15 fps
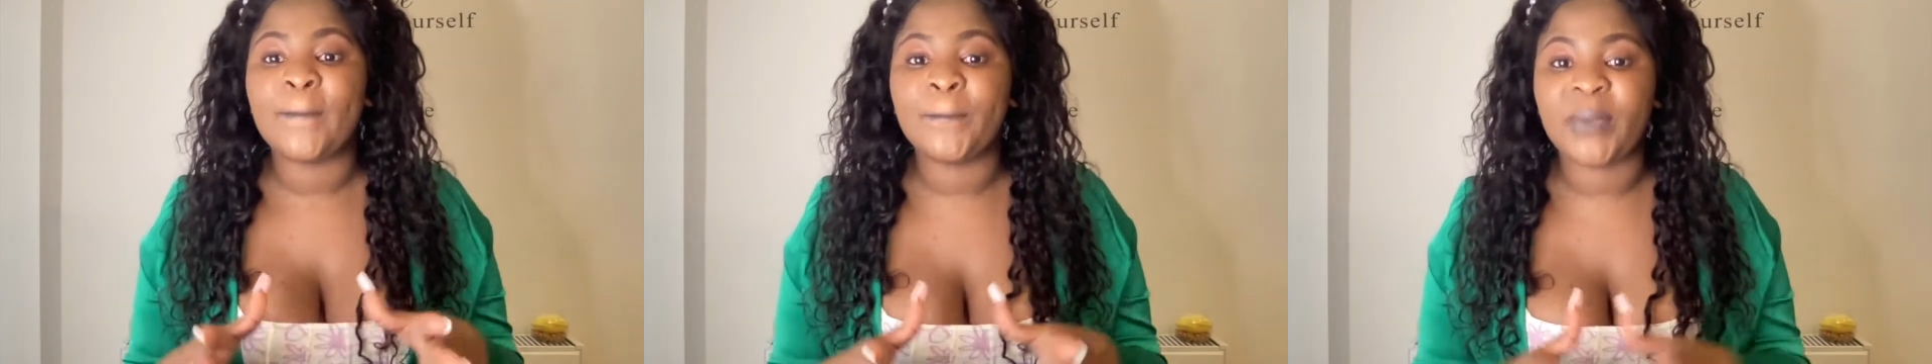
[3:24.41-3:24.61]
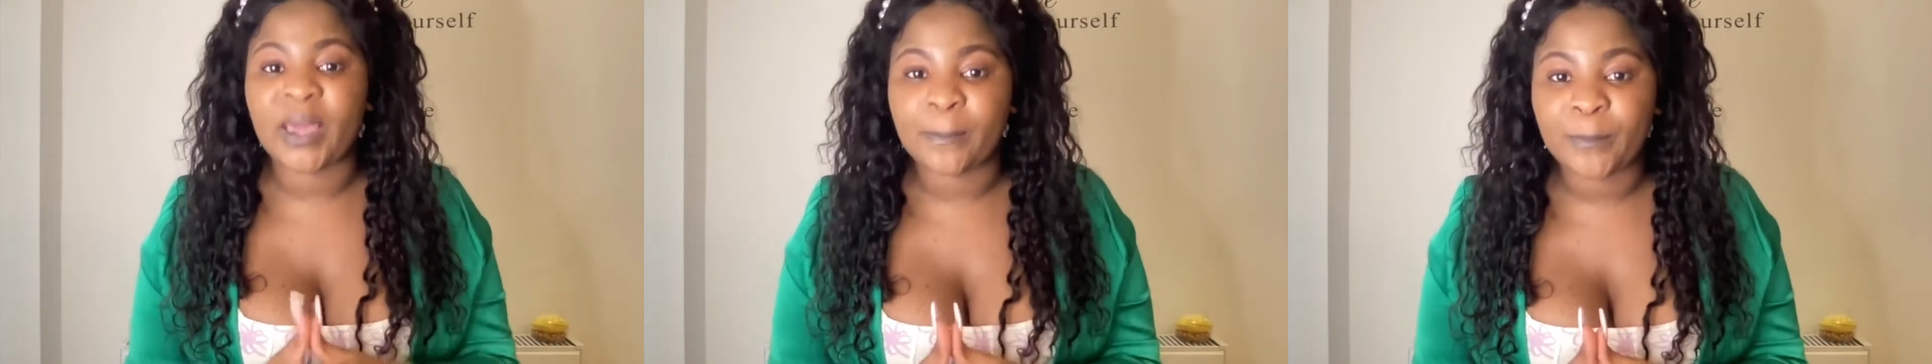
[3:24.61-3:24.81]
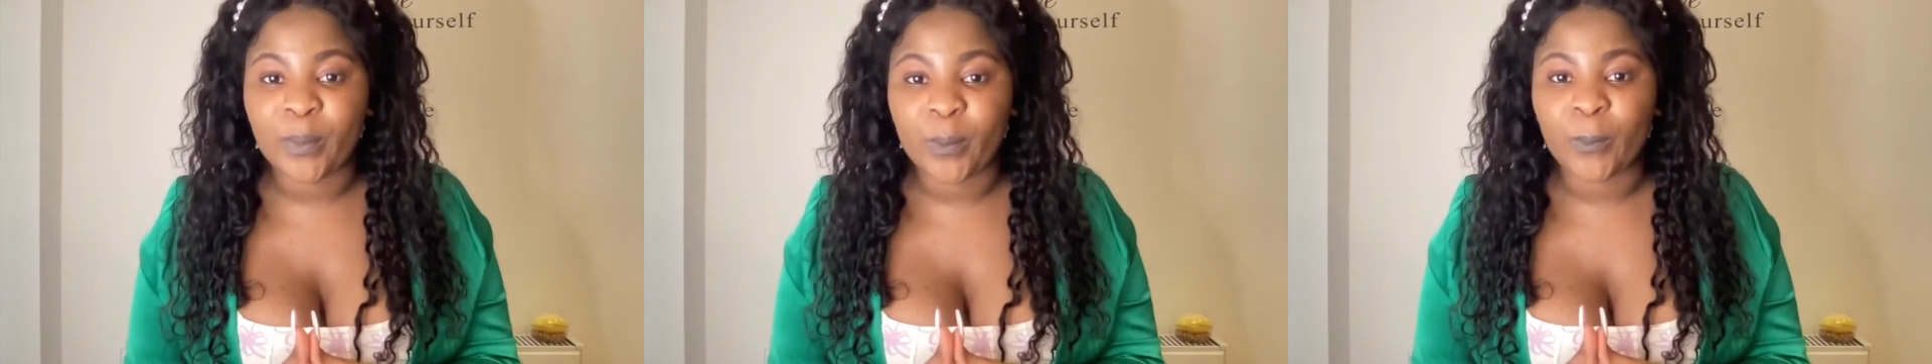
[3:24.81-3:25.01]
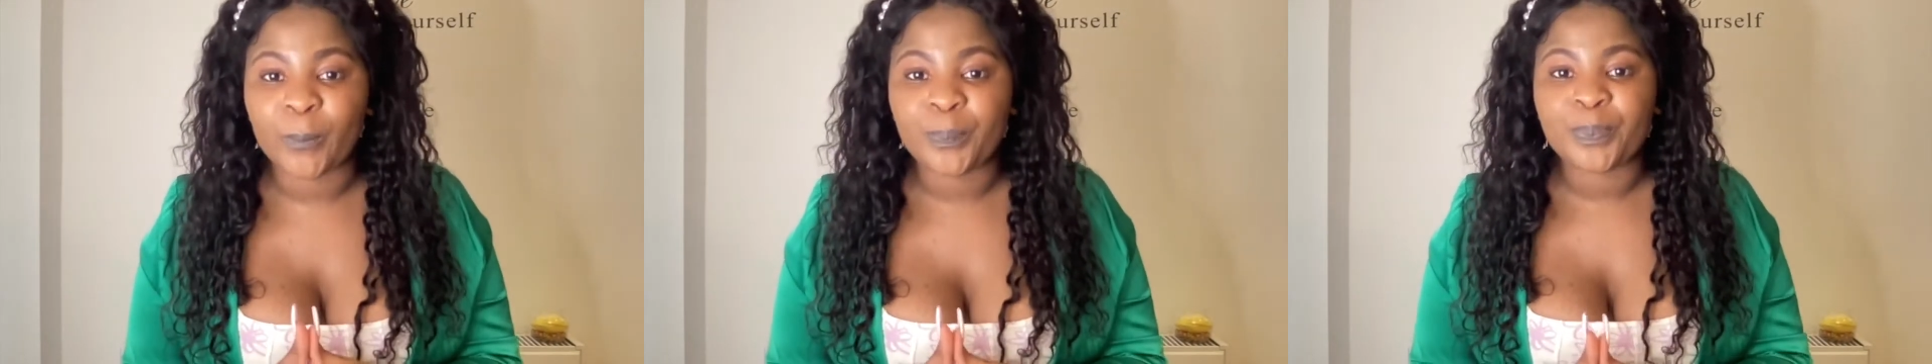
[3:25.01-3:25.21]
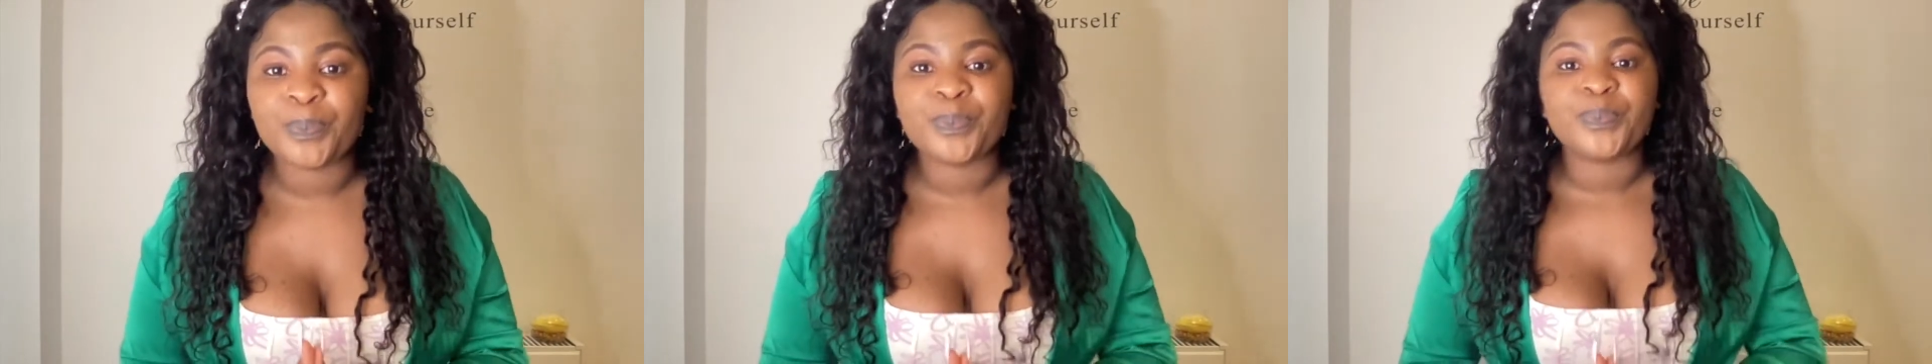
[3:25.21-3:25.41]
people.
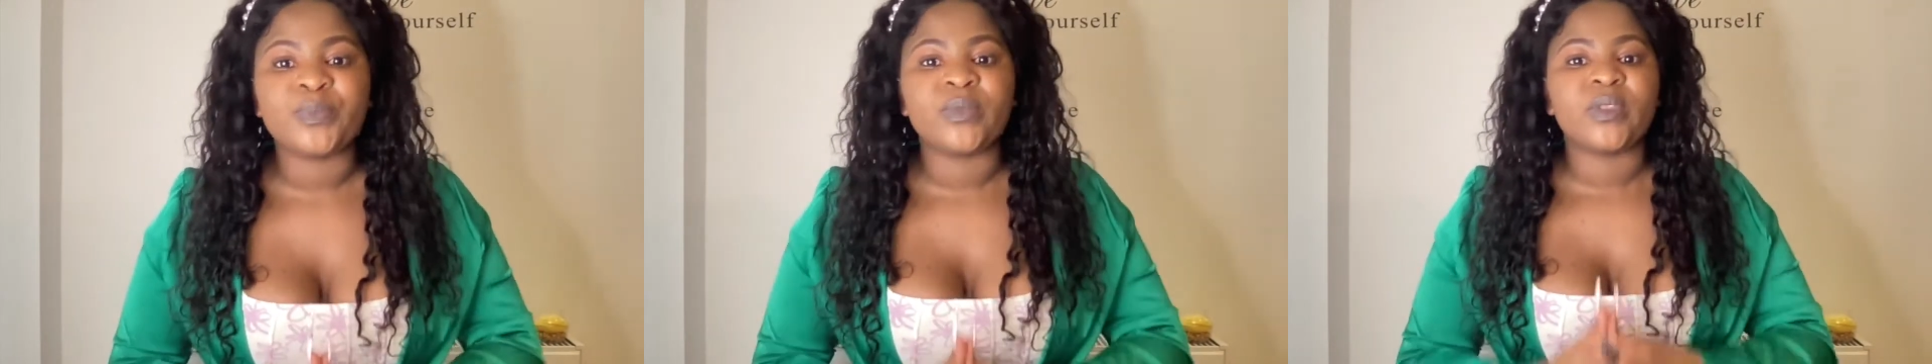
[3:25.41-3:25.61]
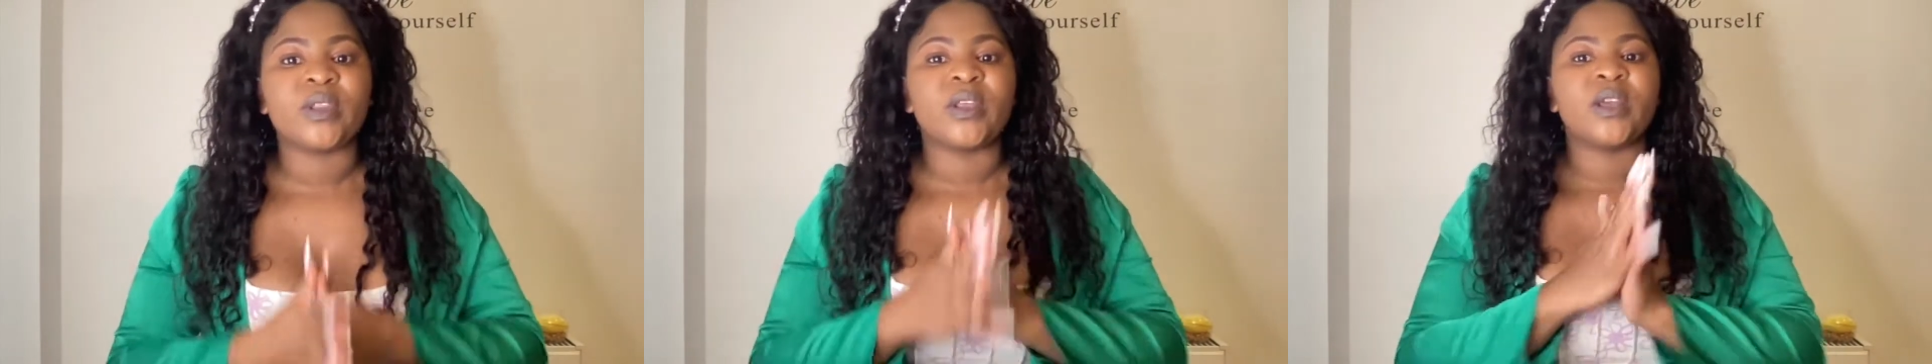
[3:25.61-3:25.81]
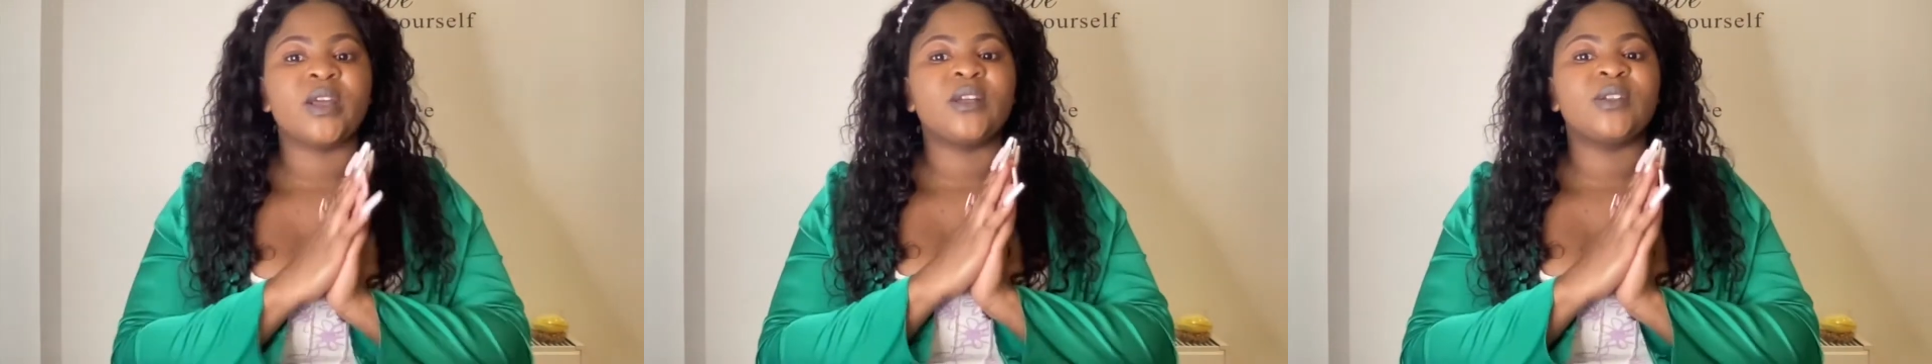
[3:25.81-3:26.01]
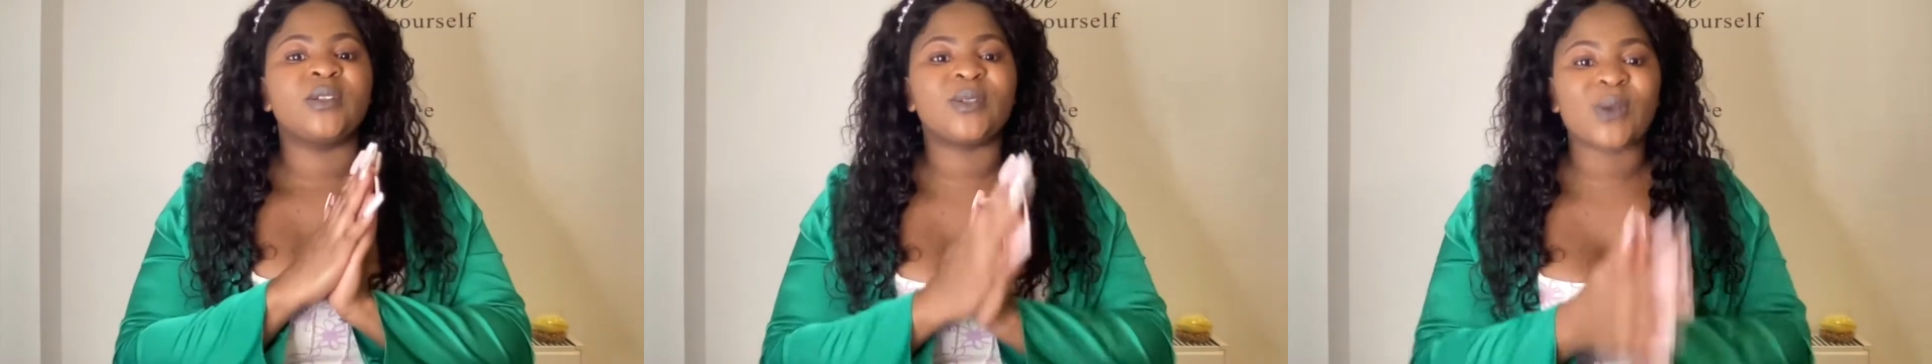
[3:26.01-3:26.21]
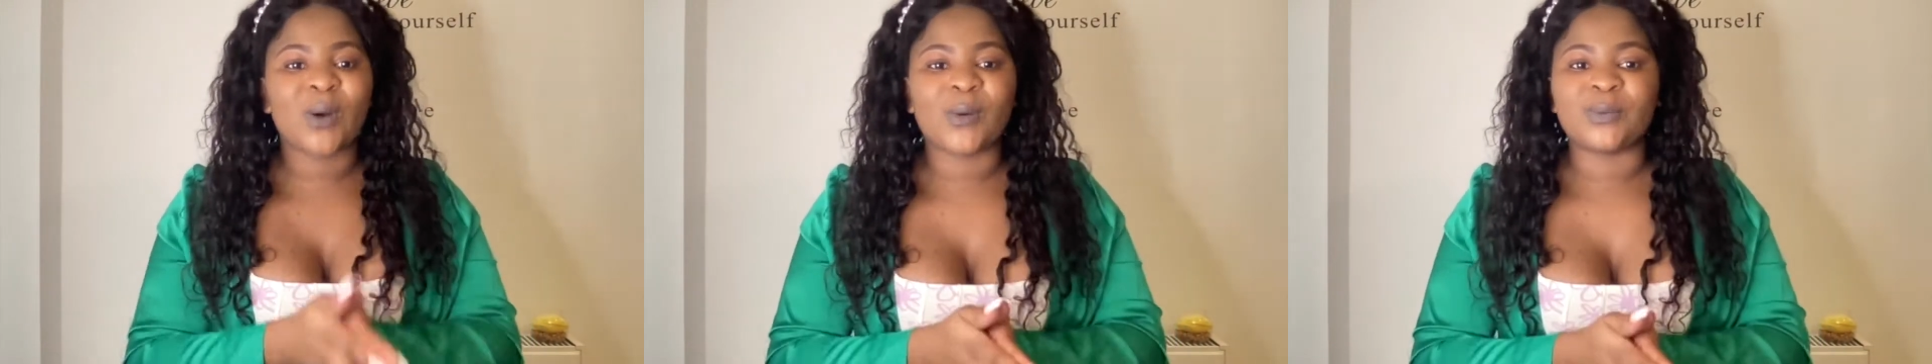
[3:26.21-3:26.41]

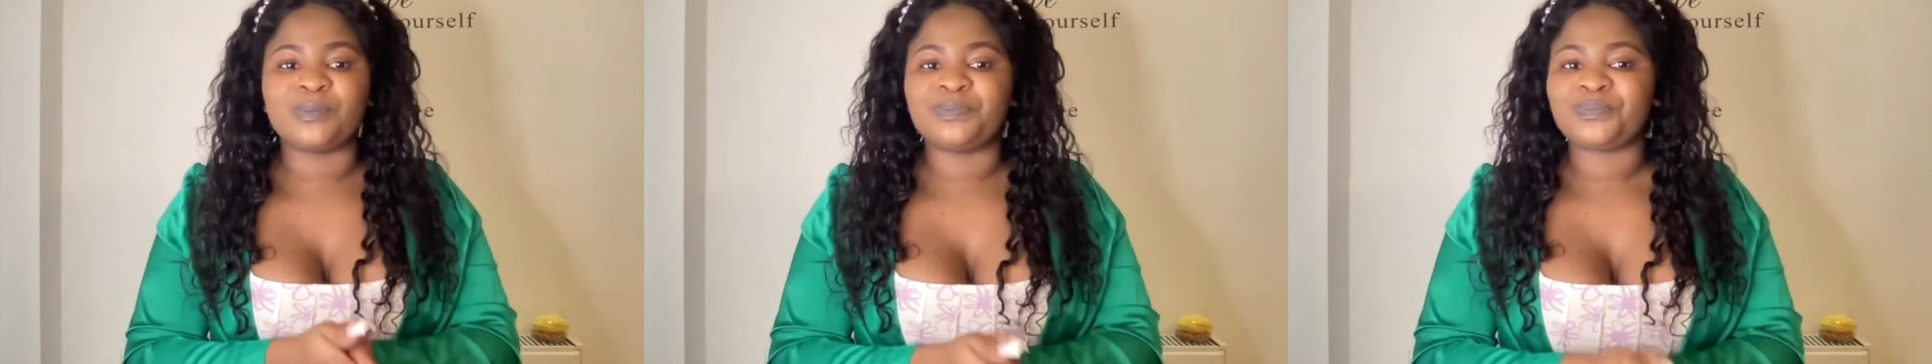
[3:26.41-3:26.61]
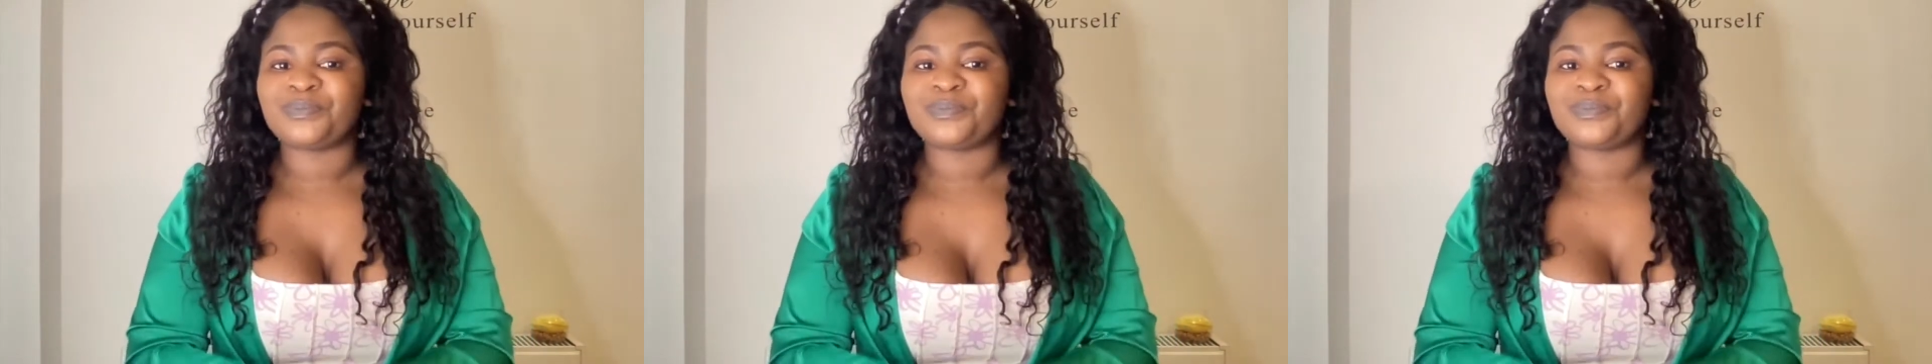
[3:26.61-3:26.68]
So